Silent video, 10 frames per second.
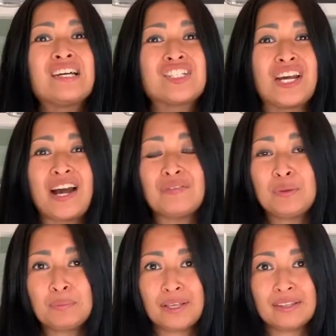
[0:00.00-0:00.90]
check out the
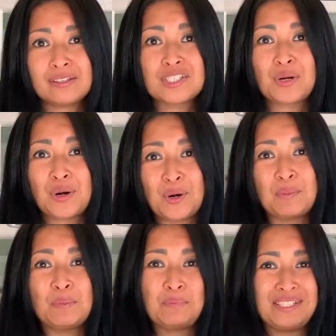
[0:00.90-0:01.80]
playlist
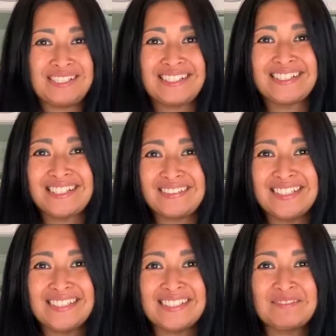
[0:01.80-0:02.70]
Herb Basics
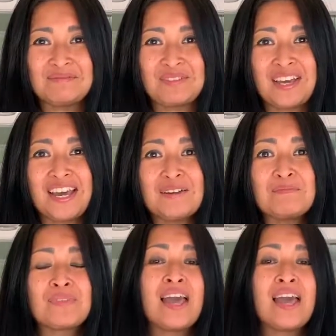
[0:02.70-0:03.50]
series, okay?